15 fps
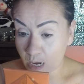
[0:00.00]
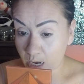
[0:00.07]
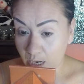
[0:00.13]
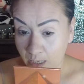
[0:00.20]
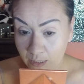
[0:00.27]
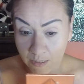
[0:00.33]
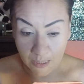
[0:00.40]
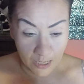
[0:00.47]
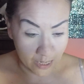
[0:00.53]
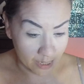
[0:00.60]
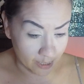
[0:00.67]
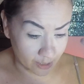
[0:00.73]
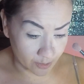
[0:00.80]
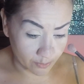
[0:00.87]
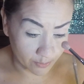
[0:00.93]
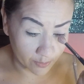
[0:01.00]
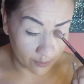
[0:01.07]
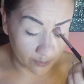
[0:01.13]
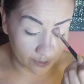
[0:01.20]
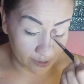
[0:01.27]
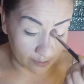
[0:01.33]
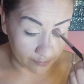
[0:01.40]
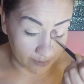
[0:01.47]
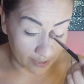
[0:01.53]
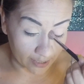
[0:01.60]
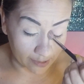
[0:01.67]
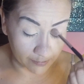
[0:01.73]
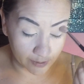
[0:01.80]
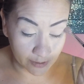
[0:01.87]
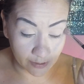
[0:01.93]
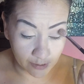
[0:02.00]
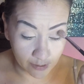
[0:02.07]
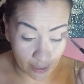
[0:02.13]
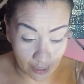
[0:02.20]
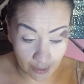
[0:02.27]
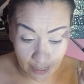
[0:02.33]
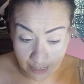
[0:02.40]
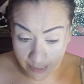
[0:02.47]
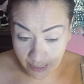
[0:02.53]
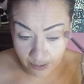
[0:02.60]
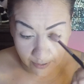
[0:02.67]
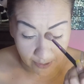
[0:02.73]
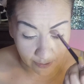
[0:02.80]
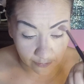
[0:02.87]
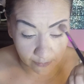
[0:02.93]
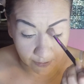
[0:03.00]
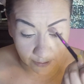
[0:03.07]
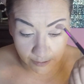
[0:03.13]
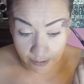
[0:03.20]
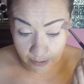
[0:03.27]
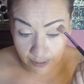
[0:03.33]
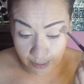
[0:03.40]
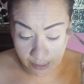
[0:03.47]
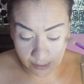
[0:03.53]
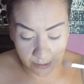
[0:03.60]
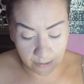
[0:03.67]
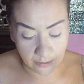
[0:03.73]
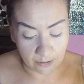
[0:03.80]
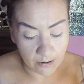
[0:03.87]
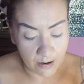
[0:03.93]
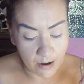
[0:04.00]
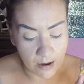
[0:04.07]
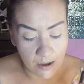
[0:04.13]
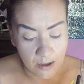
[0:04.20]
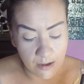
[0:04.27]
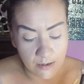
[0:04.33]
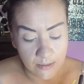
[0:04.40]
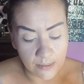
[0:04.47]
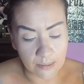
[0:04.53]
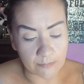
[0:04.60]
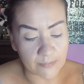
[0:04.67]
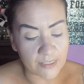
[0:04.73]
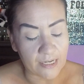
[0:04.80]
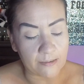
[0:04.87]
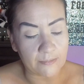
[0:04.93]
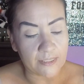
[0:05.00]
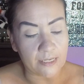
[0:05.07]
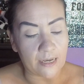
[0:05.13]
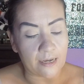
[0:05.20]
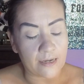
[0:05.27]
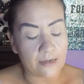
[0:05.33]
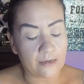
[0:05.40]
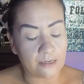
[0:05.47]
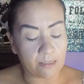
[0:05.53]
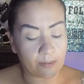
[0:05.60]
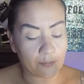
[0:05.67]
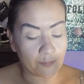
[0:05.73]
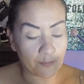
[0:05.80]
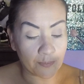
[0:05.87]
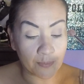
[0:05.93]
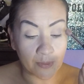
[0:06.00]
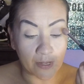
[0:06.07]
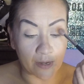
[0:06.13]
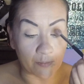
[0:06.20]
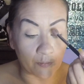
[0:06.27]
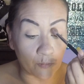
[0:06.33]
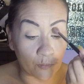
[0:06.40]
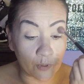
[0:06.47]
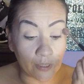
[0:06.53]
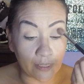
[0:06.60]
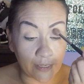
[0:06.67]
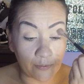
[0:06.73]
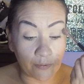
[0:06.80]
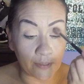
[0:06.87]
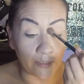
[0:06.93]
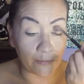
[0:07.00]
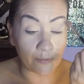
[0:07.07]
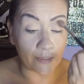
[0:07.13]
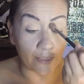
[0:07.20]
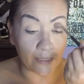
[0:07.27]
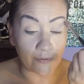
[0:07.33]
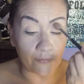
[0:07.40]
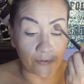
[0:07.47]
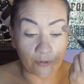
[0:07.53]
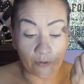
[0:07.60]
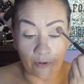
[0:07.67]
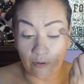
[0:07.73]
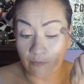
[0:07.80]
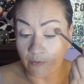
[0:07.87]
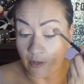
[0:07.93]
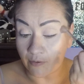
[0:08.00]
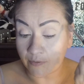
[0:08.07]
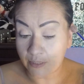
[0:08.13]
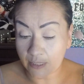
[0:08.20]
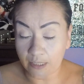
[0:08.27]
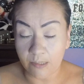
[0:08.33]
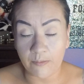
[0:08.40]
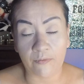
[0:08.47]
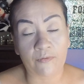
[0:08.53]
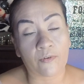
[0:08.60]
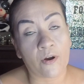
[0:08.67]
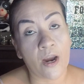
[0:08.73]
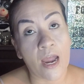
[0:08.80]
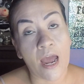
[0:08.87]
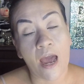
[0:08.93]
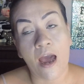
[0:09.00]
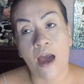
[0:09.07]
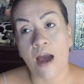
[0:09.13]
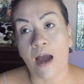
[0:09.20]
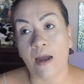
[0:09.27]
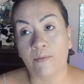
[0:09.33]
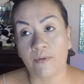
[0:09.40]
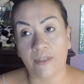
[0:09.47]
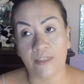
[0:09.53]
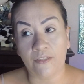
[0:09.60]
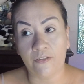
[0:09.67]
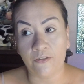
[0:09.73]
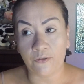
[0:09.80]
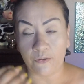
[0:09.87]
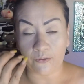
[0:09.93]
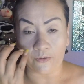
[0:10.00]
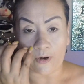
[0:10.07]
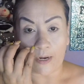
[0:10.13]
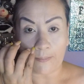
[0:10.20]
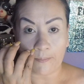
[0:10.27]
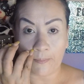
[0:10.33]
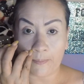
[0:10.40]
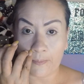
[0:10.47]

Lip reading: And sometimes I like how that is laying in there. Sometimes I'm really, if you know, I've said this before, I'm really into true crime.